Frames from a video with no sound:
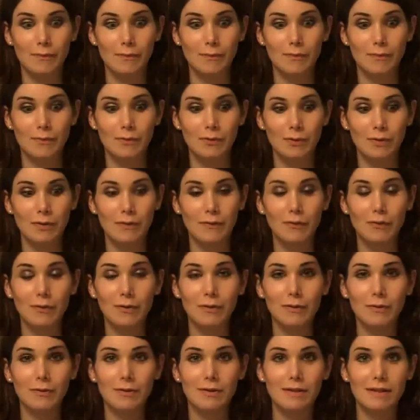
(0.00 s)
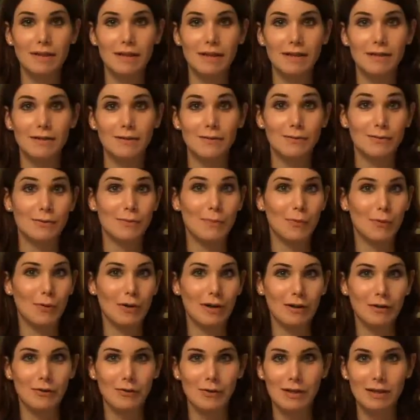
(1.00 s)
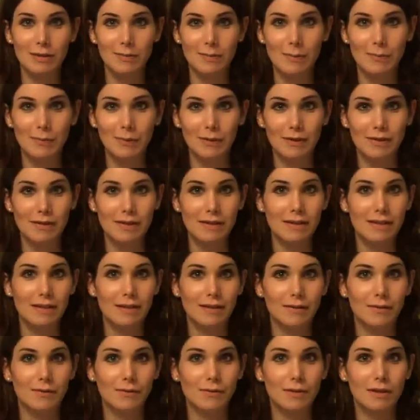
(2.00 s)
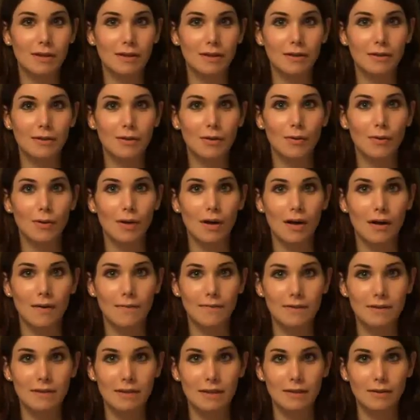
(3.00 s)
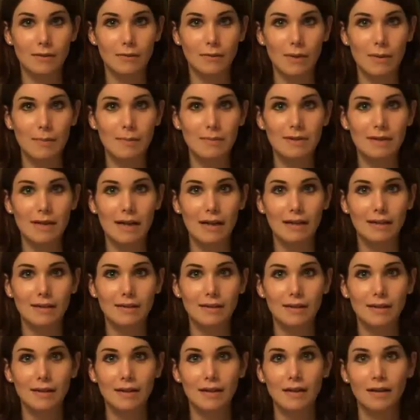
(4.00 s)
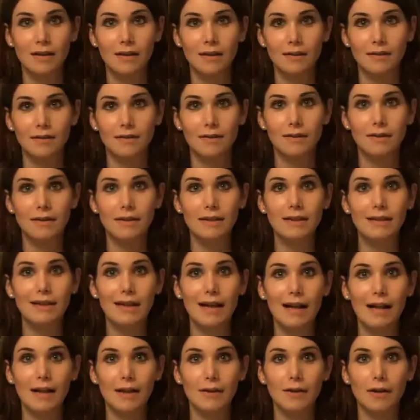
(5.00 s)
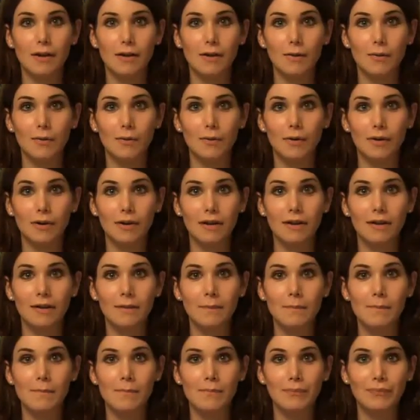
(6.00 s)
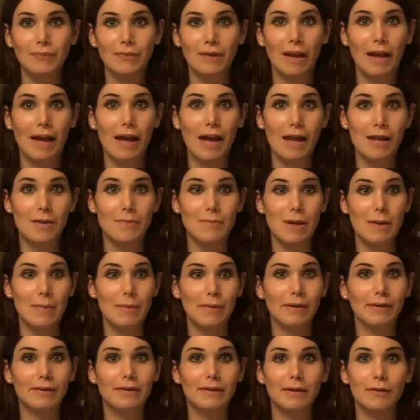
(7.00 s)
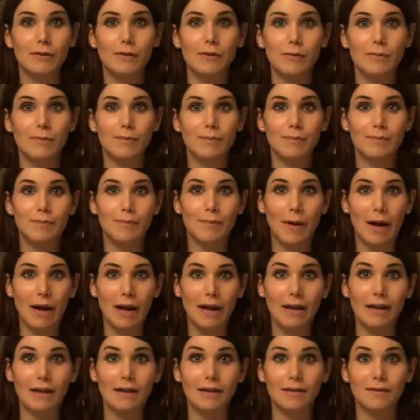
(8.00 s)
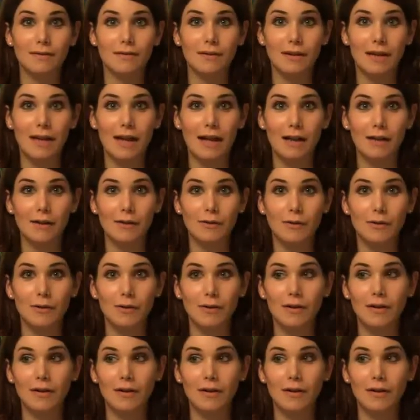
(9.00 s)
So if you're interested in supporting trans people in need, you can go visit the website, thetcal.org, and maybe consider buying the calendar.